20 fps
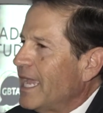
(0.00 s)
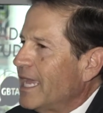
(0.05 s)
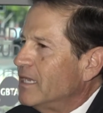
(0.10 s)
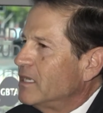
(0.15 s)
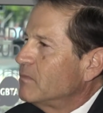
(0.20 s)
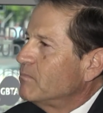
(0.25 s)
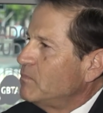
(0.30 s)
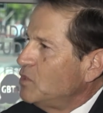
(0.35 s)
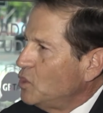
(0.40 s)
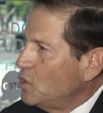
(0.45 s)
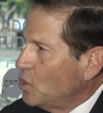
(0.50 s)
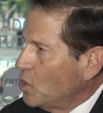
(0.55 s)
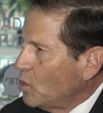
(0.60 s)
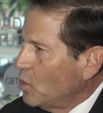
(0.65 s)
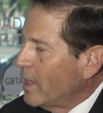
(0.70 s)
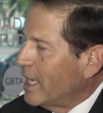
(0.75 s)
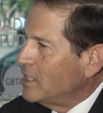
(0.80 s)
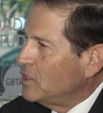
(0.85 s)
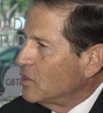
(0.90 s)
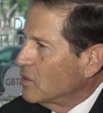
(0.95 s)
and
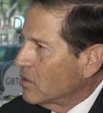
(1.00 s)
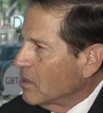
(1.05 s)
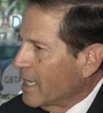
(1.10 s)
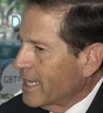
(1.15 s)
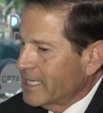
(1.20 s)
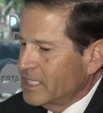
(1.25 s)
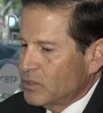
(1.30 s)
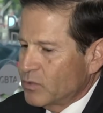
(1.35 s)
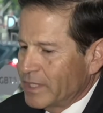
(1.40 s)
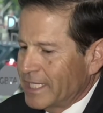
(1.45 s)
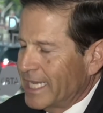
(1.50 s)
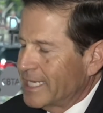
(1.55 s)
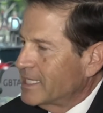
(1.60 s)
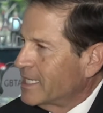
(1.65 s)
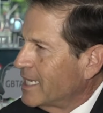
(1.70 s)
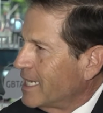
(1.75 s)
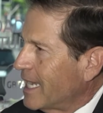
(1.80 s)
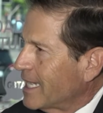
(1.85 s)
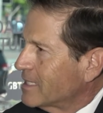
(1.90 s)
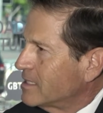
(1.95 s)
you and your luggage would get
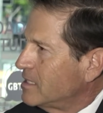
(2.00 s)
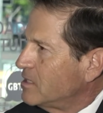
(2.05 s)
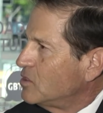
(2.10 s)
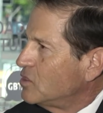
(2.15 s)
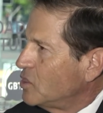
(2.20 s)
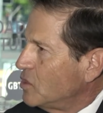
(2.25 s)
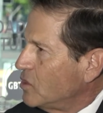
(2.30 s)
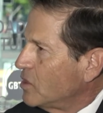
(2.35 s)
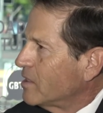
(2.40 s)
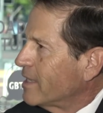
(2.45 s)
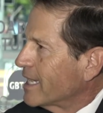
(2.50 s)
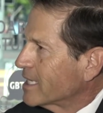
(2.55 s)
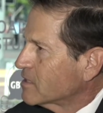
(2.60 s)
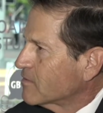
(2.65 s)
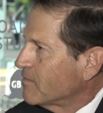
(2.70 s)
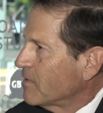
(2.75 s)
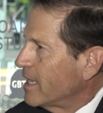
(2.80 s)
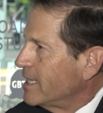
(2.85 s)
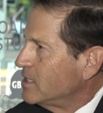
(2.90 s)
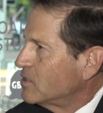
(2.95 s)
connected to your next
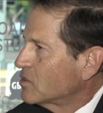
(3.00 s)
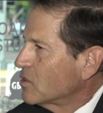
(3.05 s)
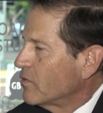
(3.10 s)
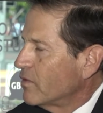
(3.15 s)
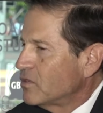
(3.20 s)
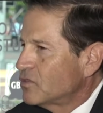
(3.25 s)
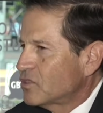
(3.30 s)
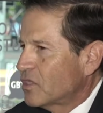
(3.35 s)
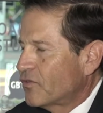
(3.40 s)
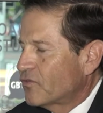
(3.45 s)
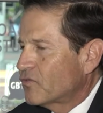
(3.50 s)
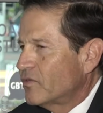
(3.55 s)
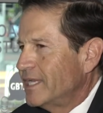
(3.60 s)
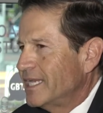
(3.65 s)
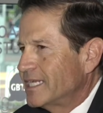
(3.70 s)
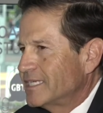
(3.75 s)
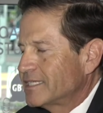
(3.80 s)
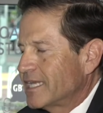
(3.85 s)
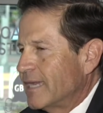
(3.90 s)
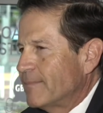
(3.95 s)
flight. So those are three
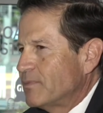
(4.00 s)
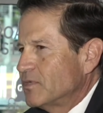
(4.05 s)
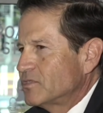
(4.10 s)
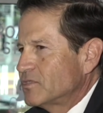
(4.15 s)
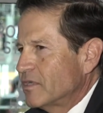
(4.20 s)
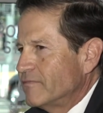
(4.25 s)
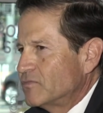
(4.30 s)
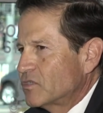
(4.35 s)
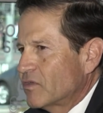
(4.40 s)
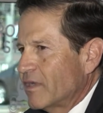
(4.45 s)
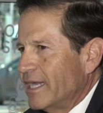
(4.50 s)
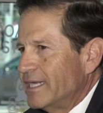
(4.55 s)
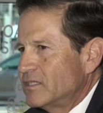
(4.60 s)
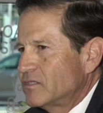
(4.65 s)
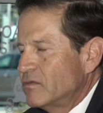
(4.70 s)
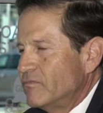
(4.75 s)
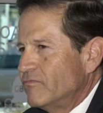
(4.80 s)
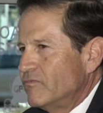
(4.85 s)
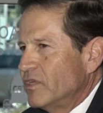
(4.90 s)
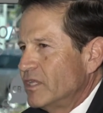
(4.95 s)
examples of trying
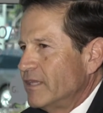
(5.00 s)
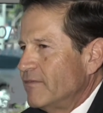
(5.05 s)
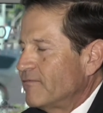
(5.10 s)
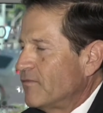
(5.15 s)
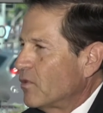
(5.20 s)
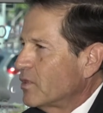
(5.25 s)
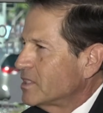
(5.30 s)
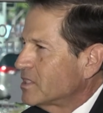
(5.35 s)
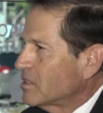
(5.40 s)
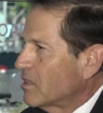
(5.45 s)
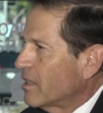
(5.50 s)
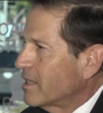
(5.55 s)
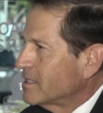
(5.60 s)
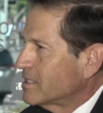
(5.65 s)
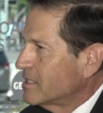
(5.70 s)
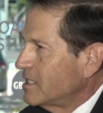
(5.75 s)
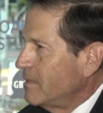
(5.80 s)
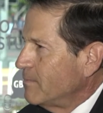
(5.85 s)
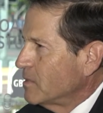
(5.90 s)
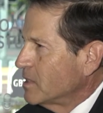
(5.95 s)
to really focus on a
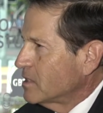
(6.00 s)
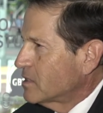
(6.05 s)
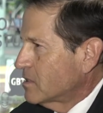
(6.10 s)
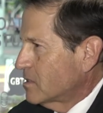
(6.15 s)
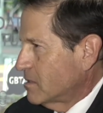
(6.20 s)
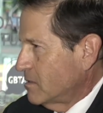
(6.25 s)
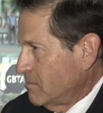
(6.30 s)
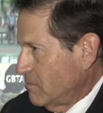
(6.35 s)
seamless